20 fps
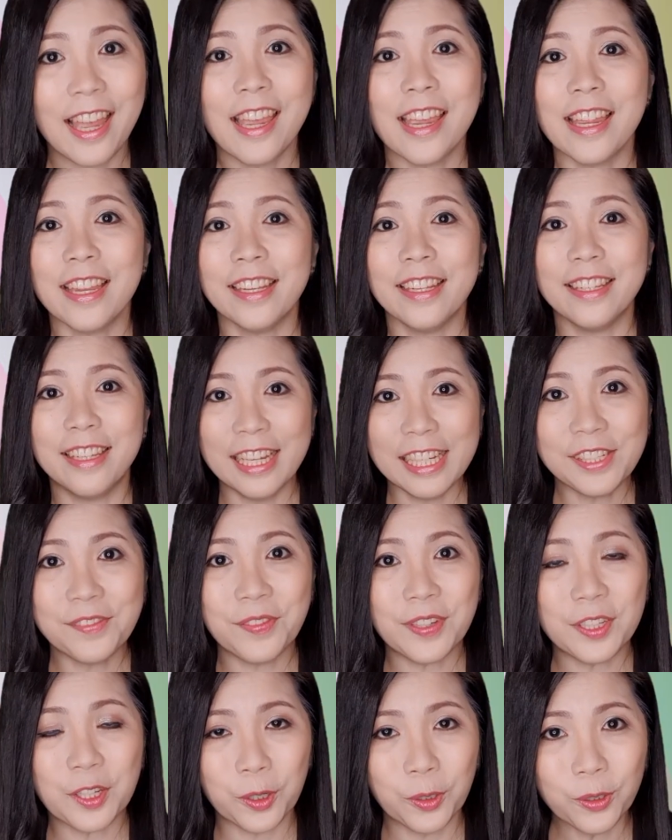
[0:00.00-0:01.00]
In this
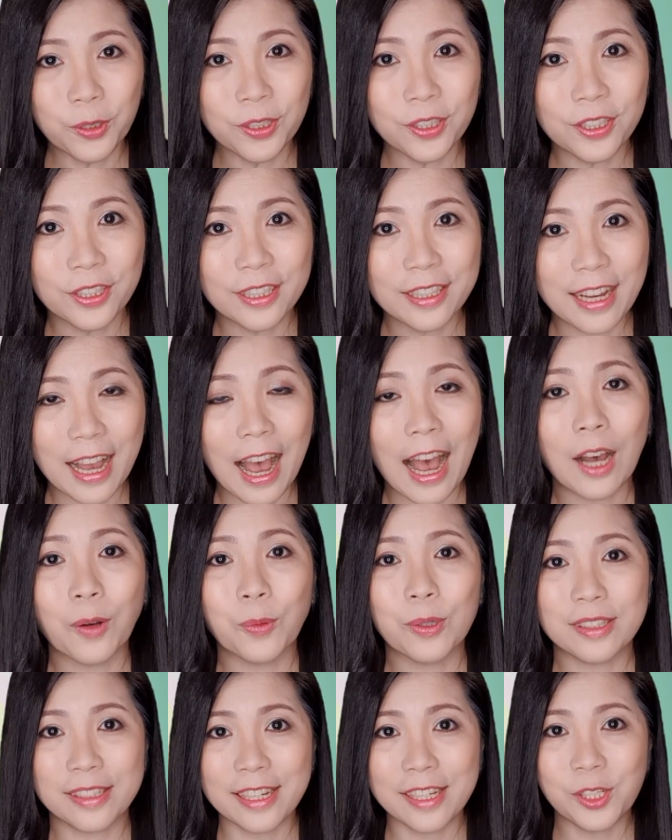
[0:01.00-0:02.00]
video, I
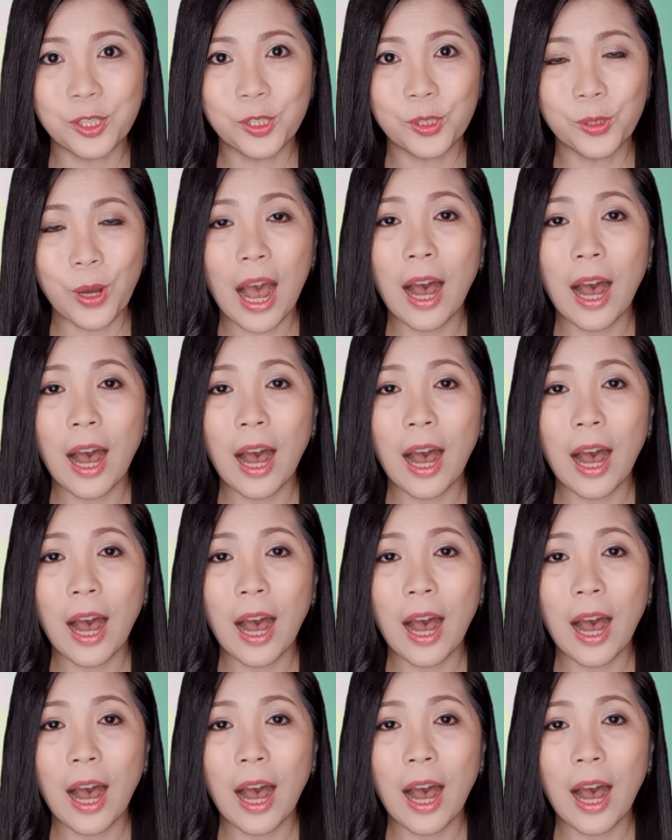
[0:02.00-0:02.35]
will teach you